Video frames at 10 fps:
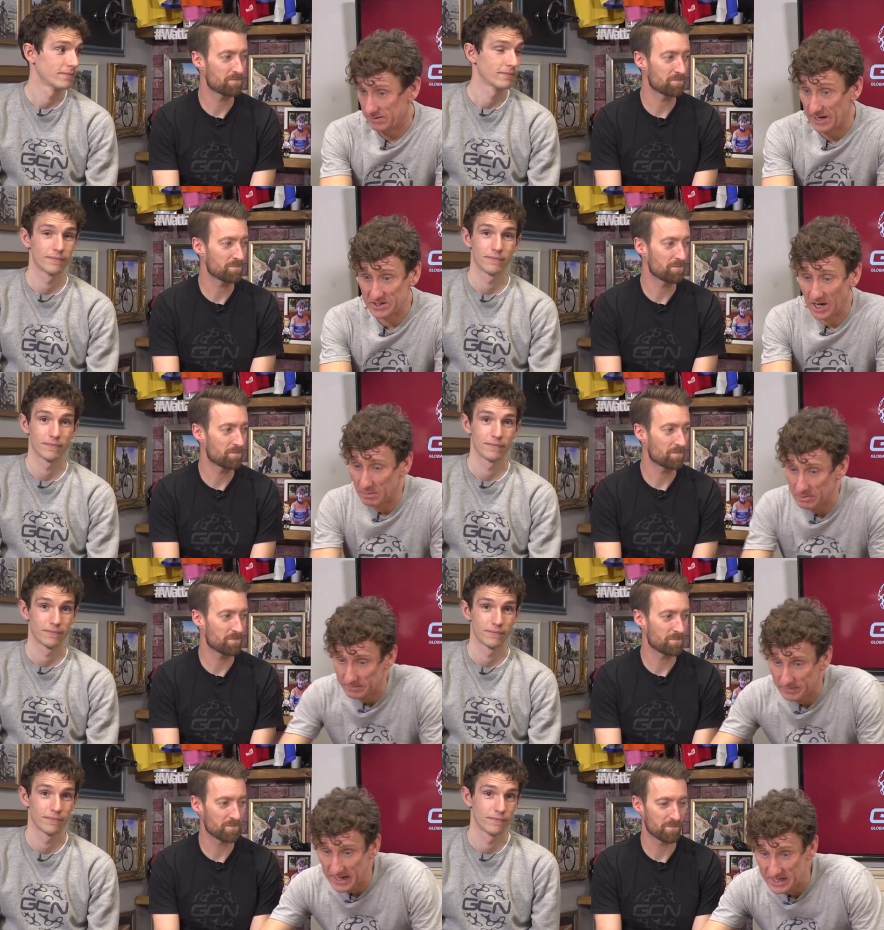Speaker 1: Next up
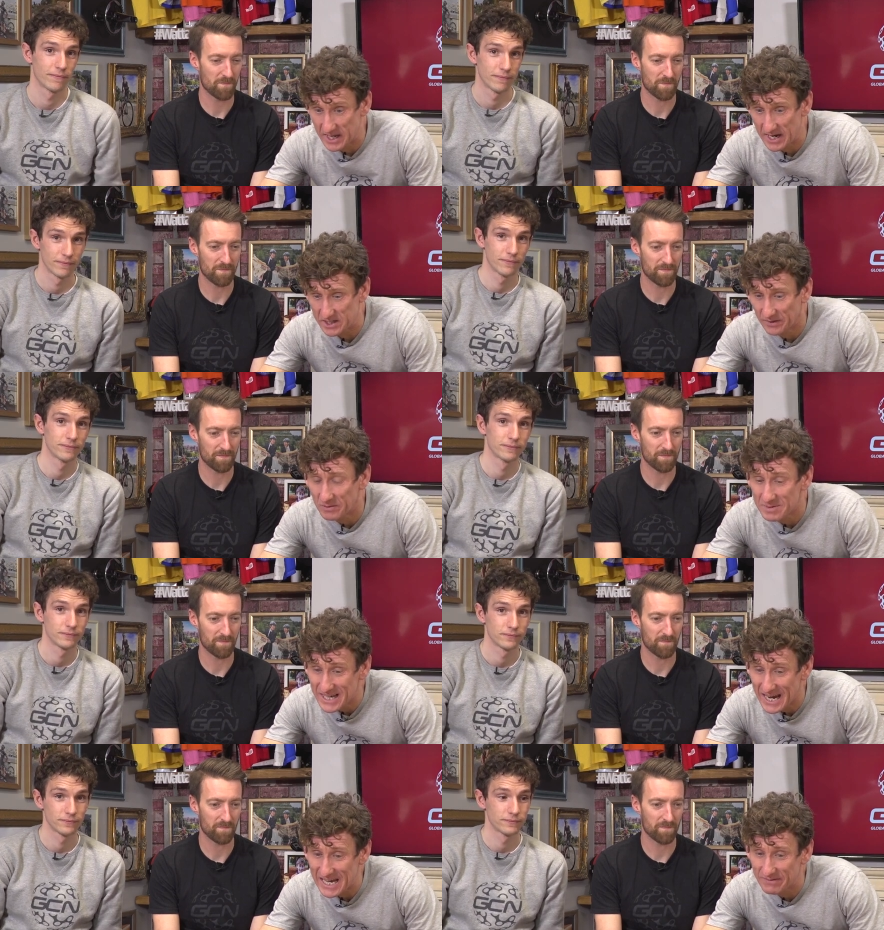is this from
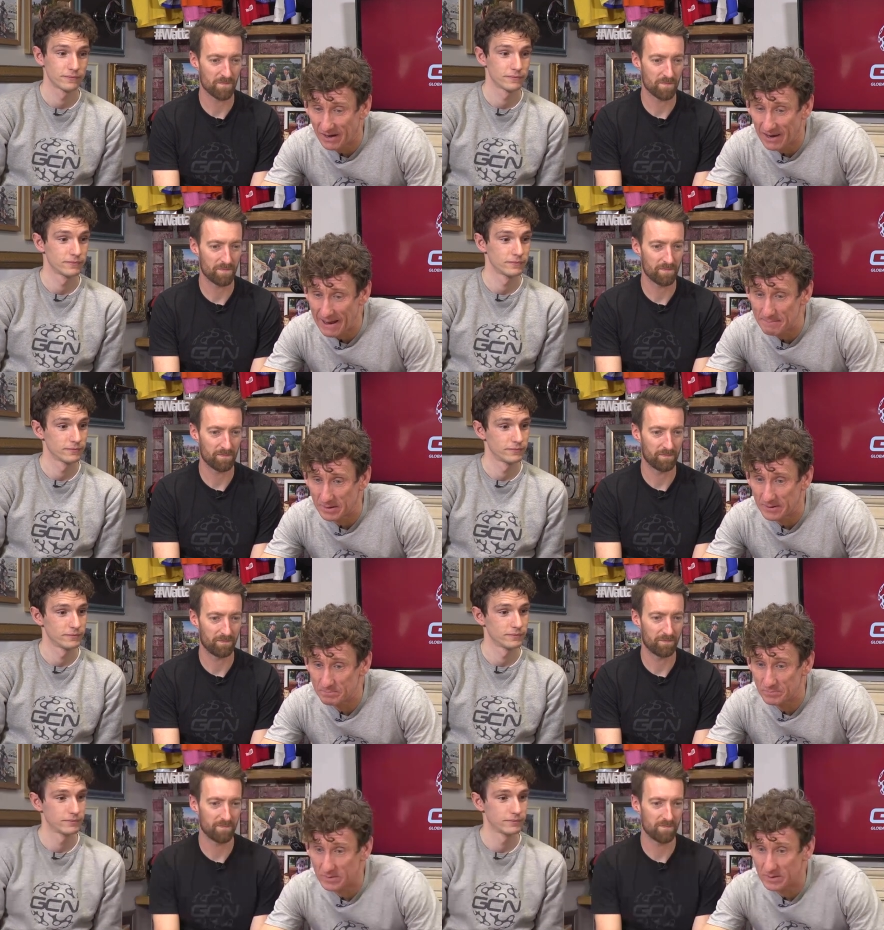Dave Lambert,
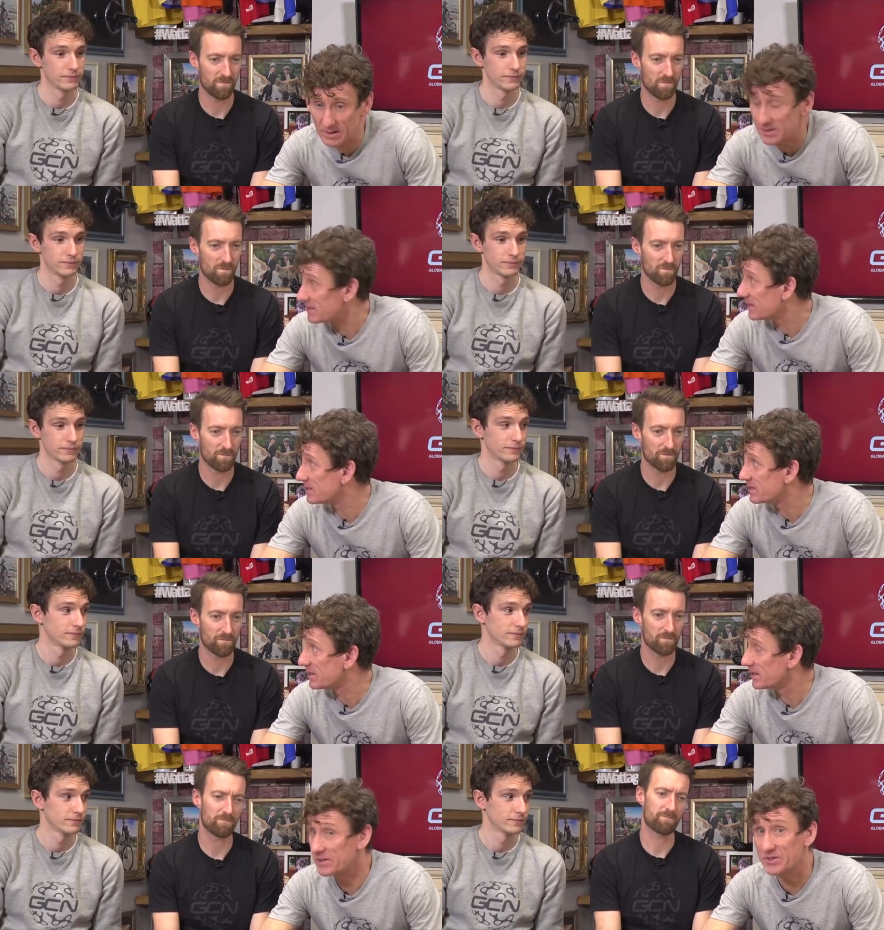and this is
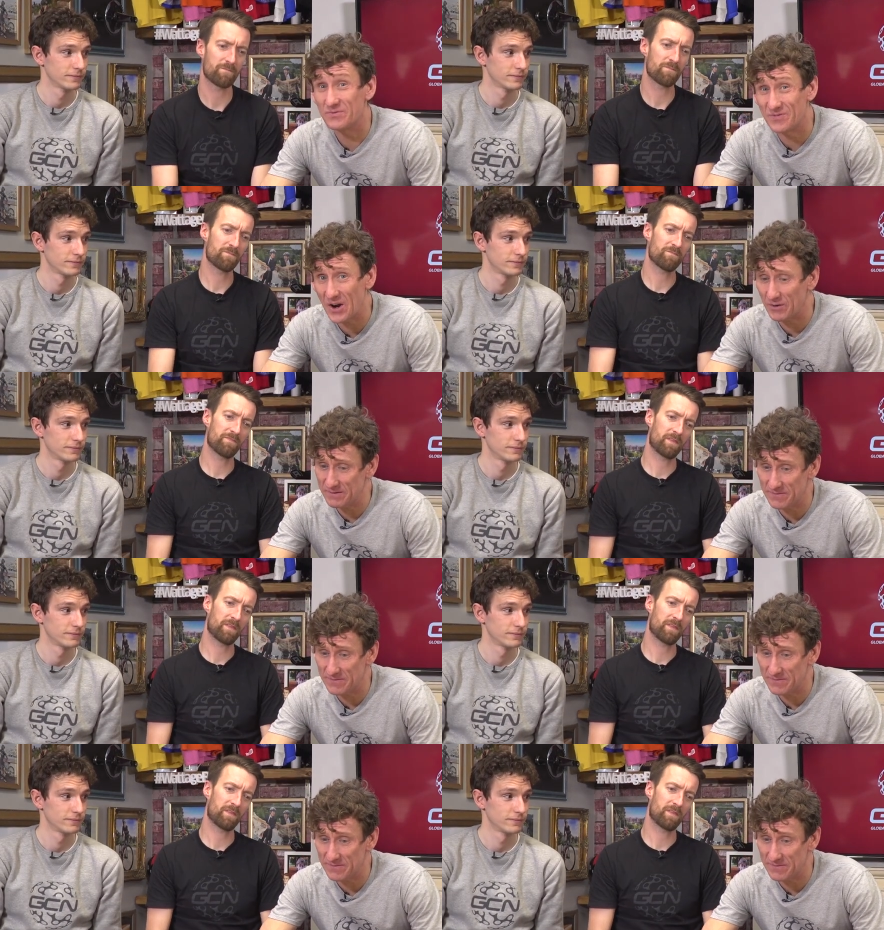it's very,